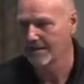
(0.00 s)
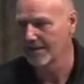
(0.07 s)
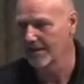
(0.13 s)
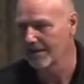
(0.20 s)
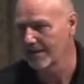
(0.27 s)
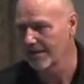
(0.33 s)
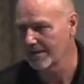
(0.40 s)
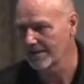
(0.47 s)

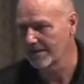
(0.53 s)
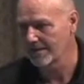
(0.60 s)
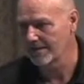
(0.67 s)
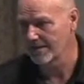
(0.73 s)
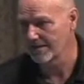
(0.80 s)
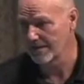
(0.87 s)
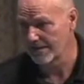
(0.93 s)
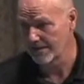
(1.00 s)
Uh, and,
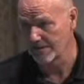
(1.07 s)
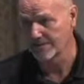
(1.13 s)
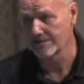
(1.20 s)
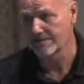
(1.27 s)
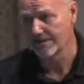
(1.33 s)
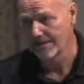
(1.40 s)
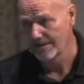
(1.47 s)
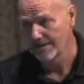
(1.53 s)
it, and, it's,
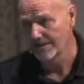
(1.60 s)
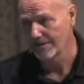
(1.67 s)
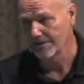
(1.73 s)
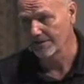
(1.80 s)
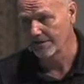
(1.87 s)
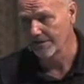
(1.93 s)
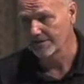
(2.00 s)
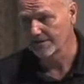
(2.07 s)
you
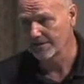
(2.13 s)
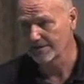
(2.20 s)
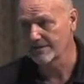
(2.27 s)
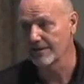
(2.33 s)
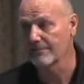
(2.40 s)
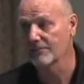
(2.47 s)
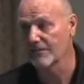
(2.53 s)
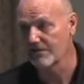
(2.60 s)
know, it's, it's,
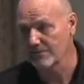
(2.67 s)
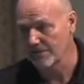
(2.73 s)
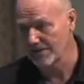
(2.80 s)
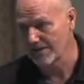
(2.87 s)
something to be